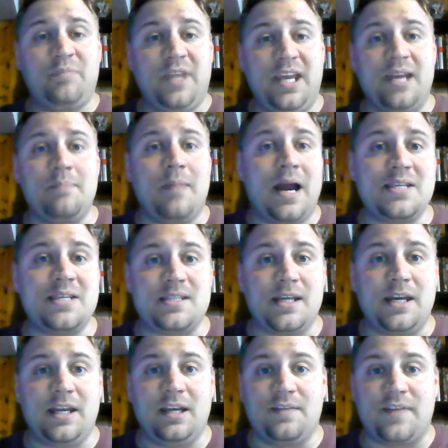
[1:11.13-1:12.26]
in my
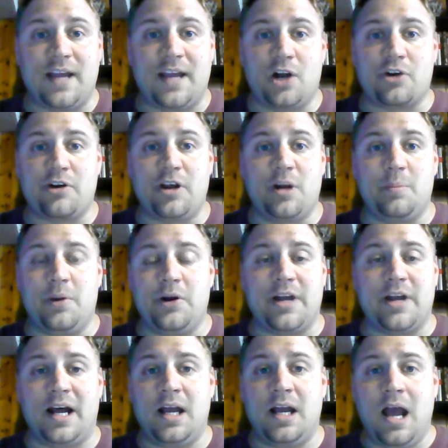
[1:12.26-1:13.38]
city of Calgary,
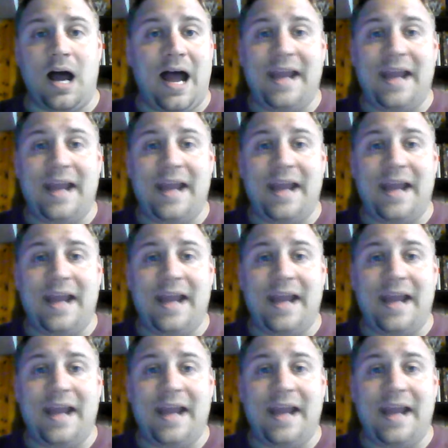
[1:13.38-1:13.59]
Alberta.